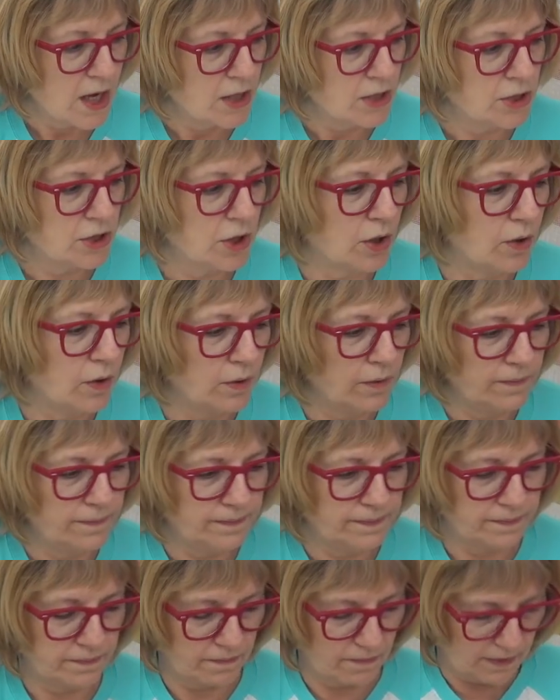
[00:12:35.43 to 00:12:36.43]
So...
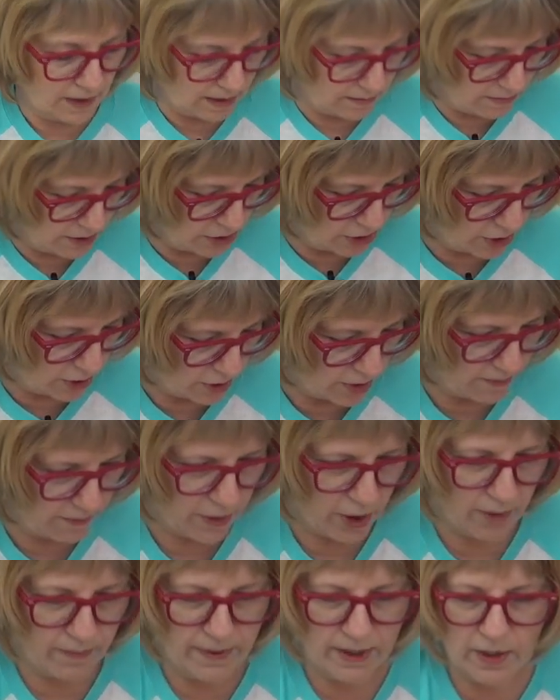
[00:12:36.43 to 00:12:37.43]
let me show you the
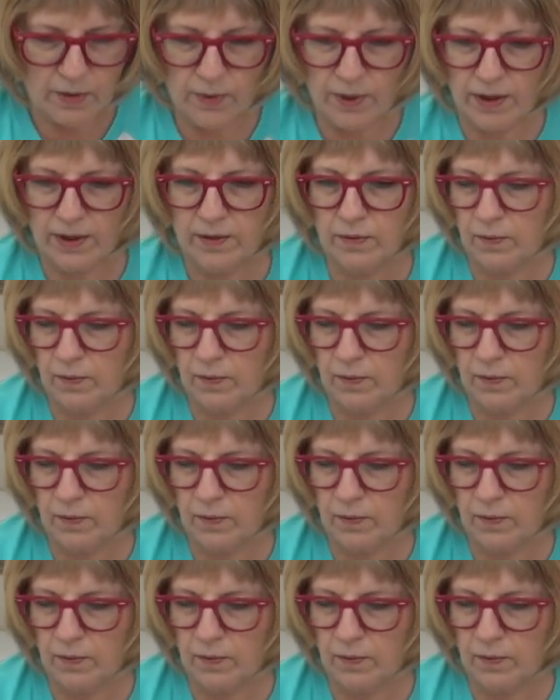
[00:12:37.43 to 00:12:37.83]
Barbie quilt